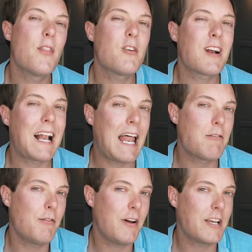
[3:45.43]
There are
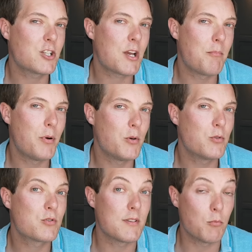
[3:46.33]
clarifying
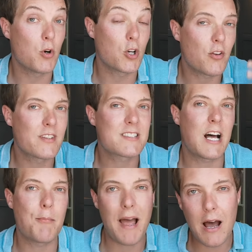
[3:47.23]
shampoos that work on the
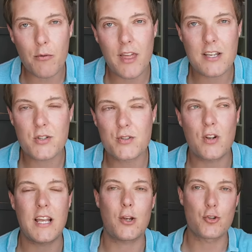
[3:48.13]
scalp out there, so it's
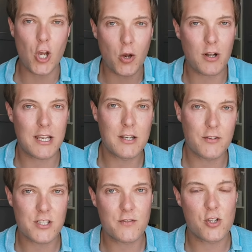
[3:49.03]
not like totally
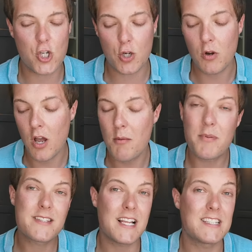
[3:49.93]
innovative and new,
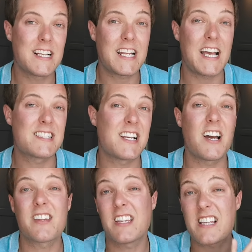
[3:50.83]
but the salicylic acid
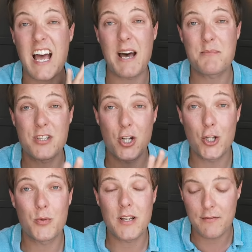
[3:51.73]
I think is
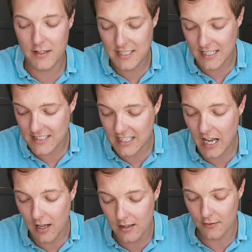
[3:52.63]
absolutely fantastic.
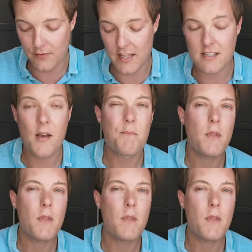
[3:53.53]
I love this.